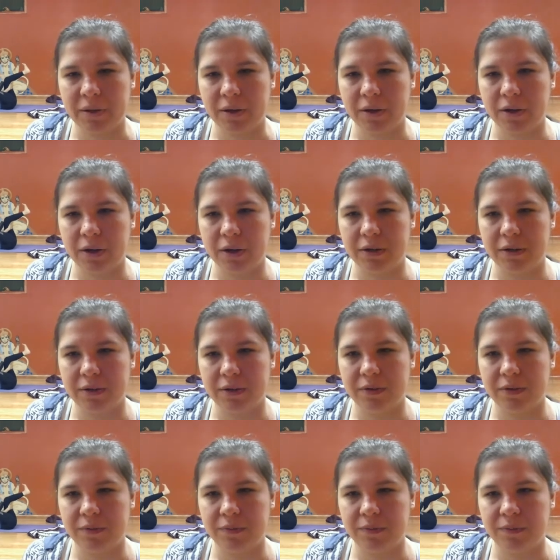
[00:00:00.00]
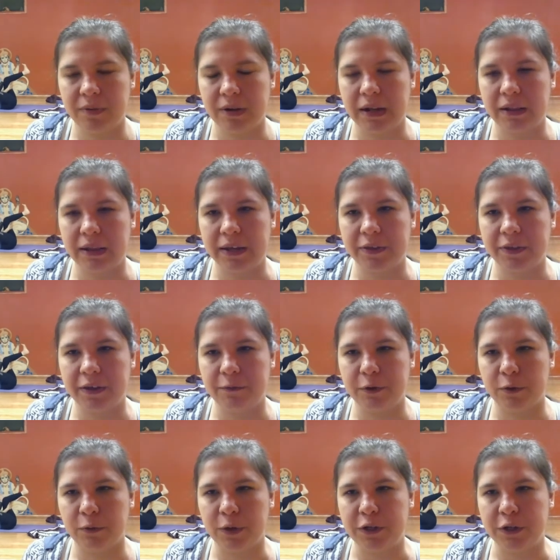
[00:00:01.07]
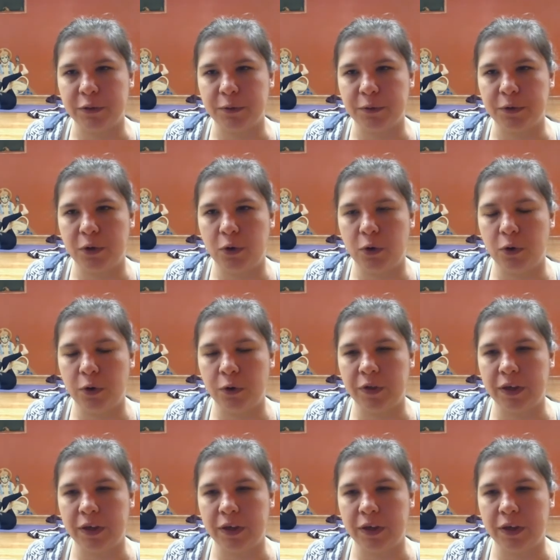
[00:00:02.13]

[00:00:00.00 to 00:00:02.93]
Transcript: Good. I like that if you're reaching through to hold,